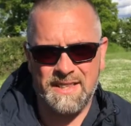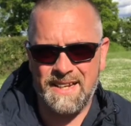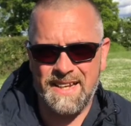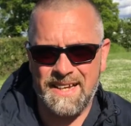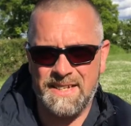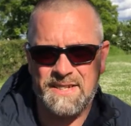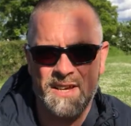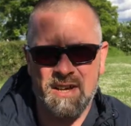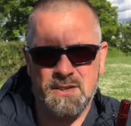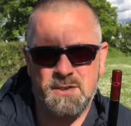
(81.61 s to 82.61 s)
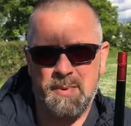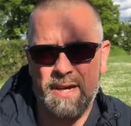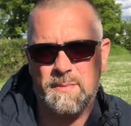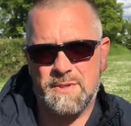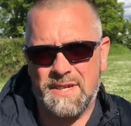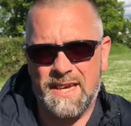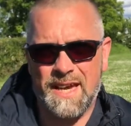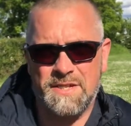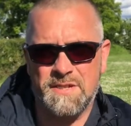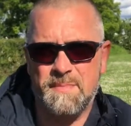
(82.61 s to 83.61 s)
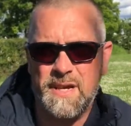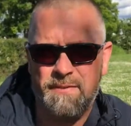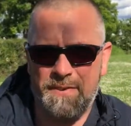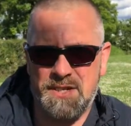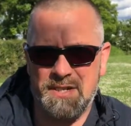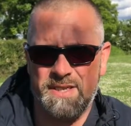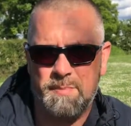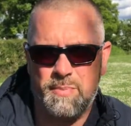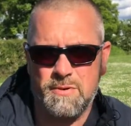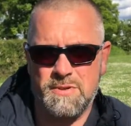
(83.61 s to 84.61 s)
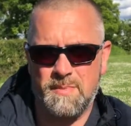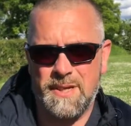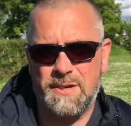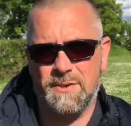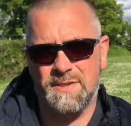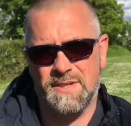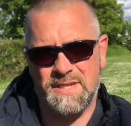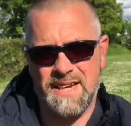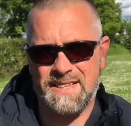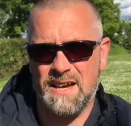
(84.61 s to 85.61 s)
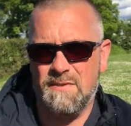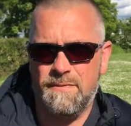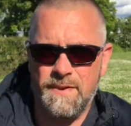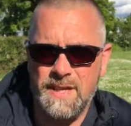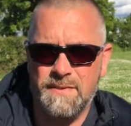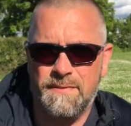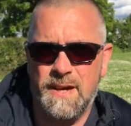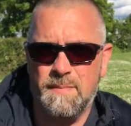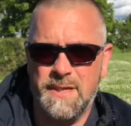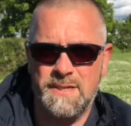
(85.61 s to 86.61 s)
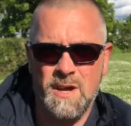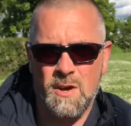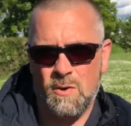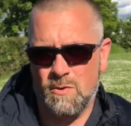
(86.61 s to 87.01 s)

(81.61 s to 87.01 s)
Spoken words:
the lakes to be able to catch as many fish as they possibly could to take down and feed the families or